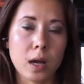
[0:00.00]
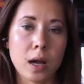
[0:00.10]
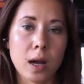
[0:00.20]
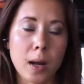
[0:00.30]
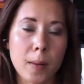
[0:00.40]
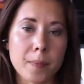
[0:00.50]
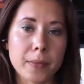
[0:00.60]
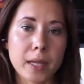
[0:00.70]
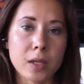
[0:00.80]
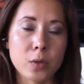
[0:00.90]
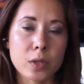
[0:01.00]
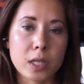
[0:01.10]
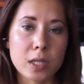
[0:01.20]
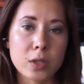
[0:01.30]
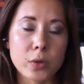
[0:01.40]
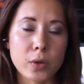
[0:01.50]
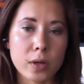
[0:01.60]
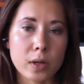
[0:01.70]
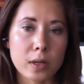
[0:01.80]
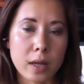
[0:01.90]
You need to
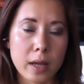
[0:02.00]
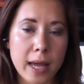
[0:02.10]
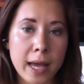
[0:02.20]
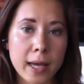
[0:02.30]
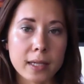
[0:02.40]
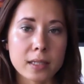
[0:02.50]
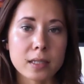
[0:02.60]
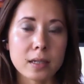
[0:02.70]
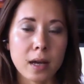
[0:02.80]
add